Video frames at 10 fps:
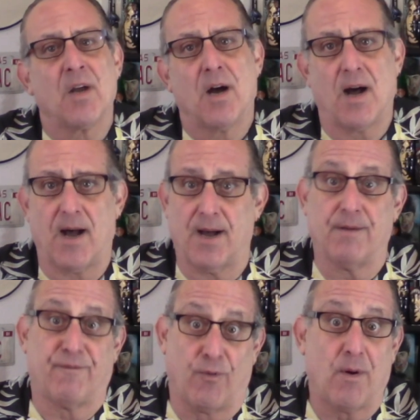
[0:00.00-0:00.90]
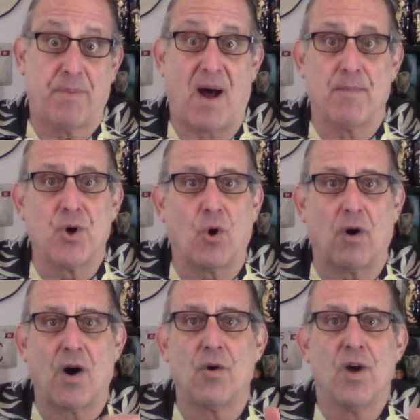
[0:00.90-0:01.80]
for
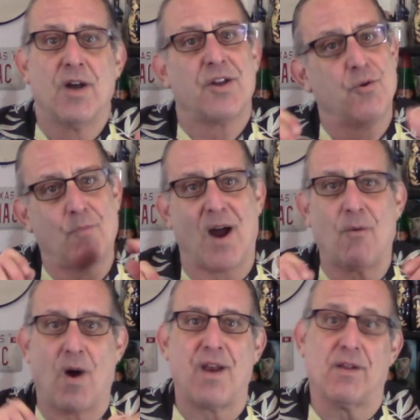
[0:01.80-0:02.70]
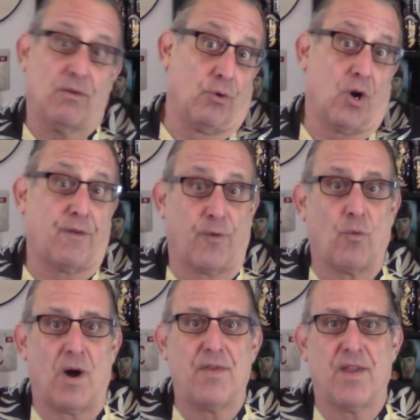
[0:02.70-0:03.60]
Pomodoro, you might want to look for
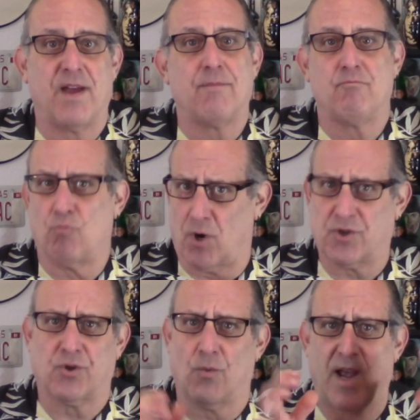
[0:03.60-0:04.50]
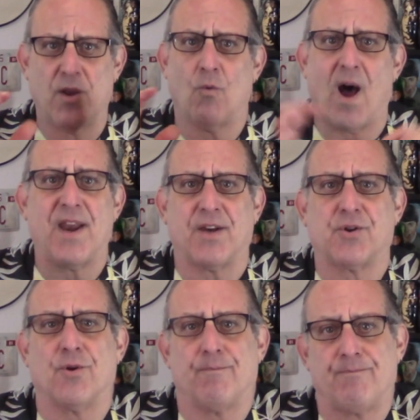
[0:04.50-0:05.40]
one that works the way you want it
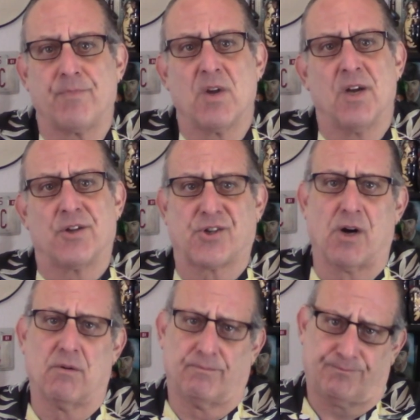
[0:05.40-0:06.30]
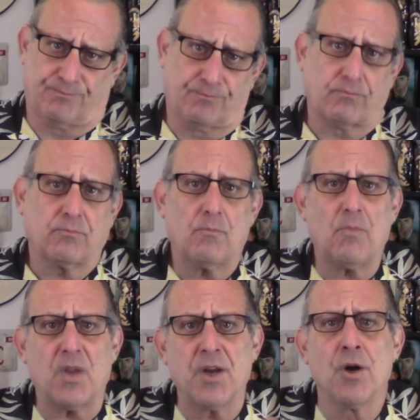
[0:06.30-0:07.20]
to. So
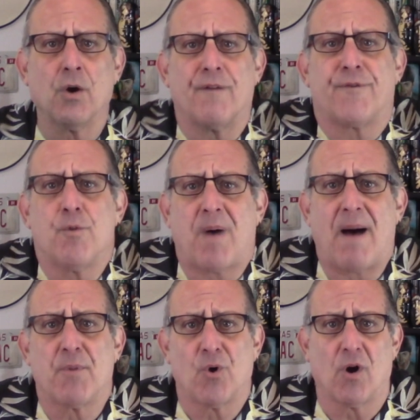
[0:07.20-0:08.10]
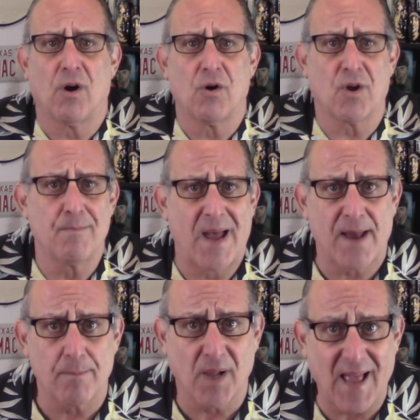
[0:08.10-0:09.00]
here are a few Pomodoro
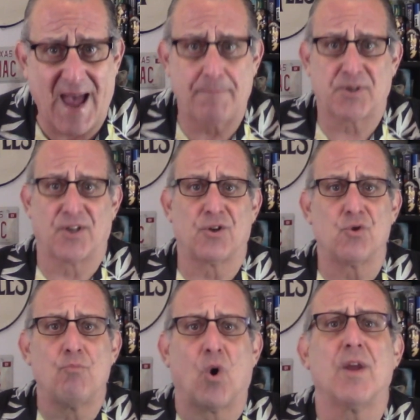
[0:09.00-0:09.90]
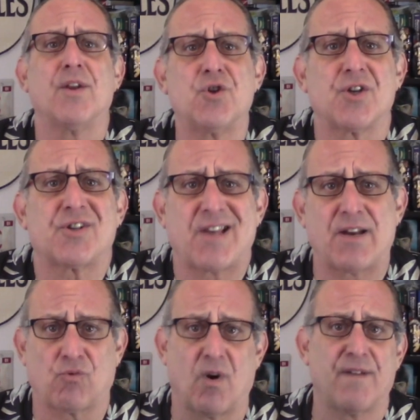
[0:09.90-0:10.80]
compatible apps that do more than just
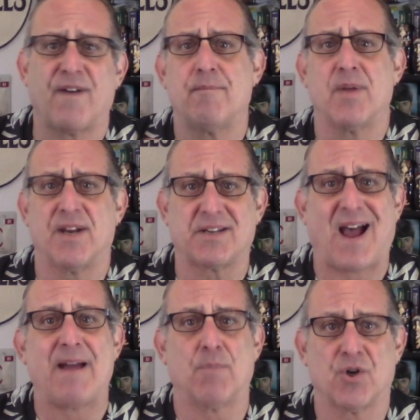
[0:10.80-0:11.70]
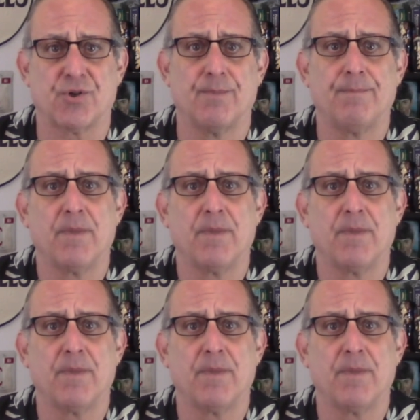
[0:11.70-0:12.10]
set 25-minute timers.